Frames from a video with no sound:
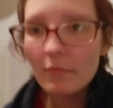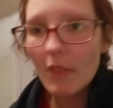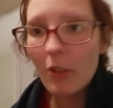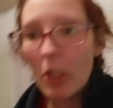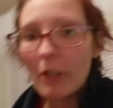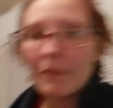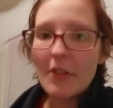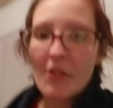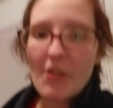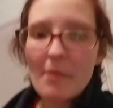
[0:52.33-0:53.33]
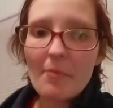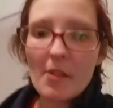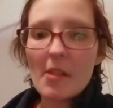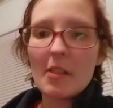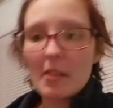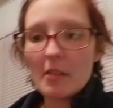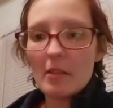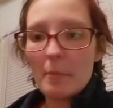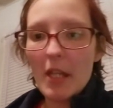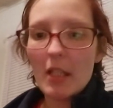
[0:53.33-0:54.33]
all of this was in a
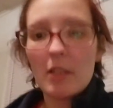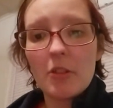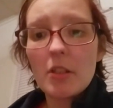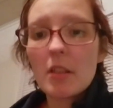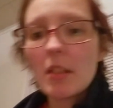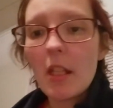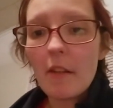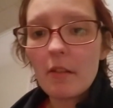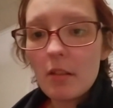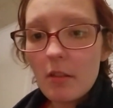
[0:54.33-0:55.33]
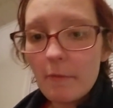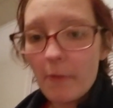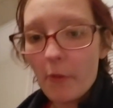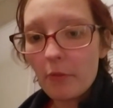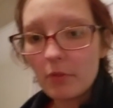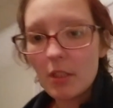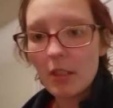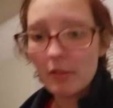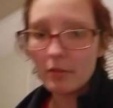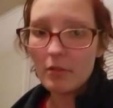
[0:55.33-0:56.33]
package together for three
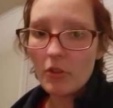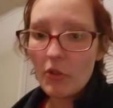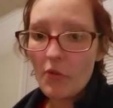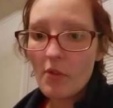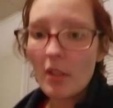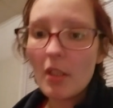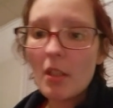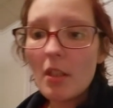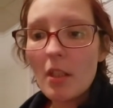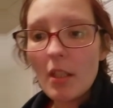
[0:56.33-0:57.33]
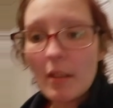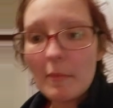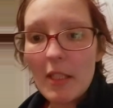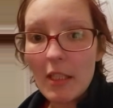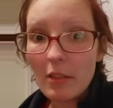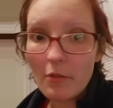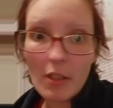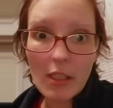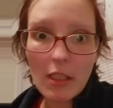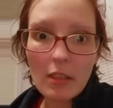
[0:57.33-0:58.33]
dollars. Um, I had no
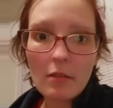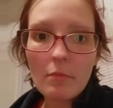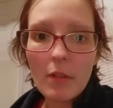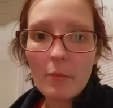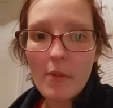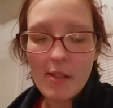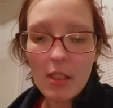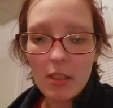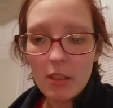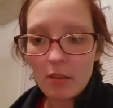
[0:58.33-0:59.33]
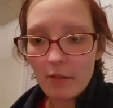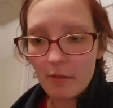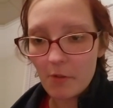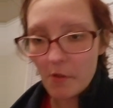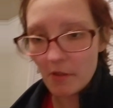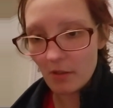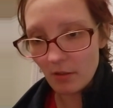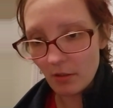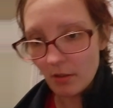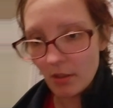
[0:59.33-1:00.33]
idea what was in it other
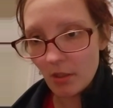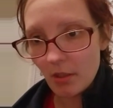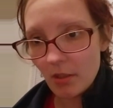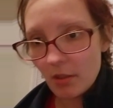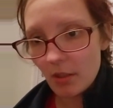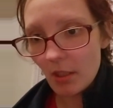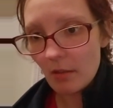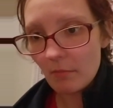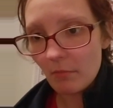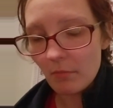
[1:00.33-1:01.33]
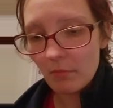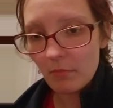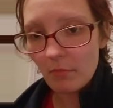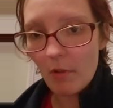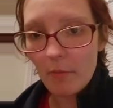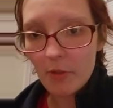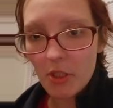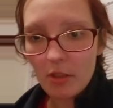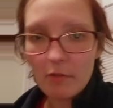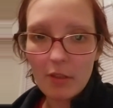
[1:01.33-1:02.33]
than um, what was
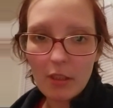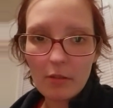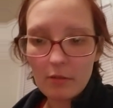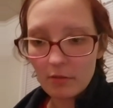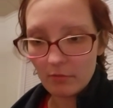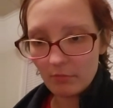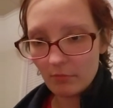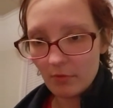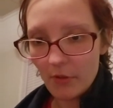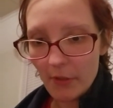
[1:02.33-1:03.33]
showing on